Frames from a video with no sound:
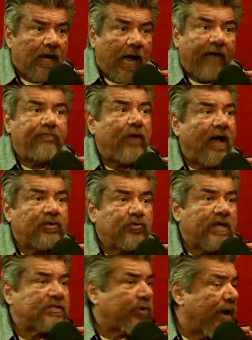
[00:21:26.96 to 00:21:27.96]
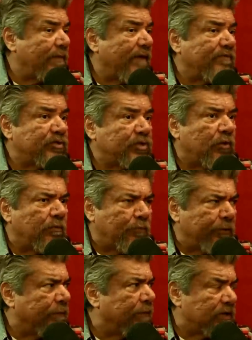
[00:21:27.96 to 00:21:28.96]
I transcribe every show
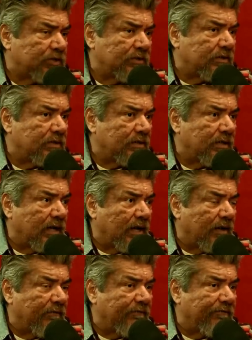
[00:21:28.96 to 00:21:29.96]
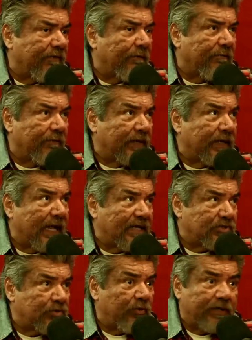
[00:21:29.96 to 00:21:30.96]
pretty much from the
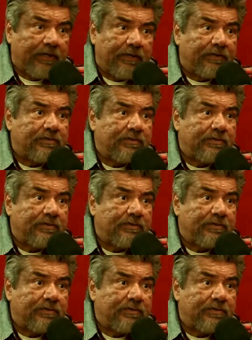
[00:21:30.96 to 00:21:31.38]
last 20 years.